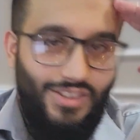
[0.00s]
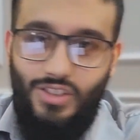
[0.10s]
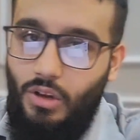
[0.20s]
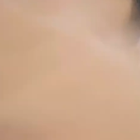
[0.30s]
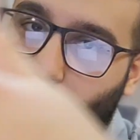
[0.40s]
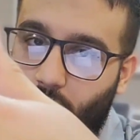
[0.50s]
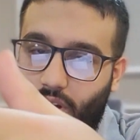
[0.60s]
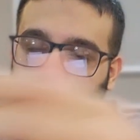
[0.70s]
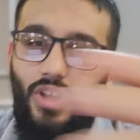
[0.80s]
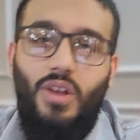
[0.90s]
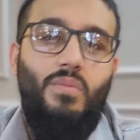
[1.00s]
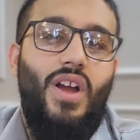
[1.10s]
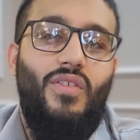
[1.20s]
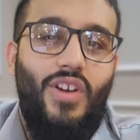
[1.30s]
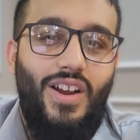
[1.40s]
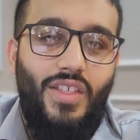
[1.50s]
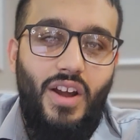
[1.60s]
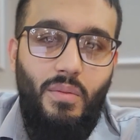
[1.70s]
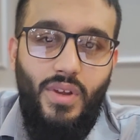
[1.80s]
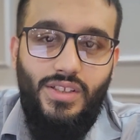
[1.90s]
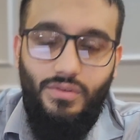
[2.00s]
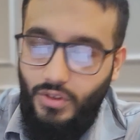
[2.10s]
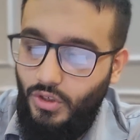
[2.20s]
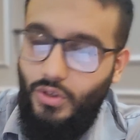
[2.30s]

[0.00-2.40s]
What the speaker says: Assalamu alaikum everybody, welcome back for another amazing video.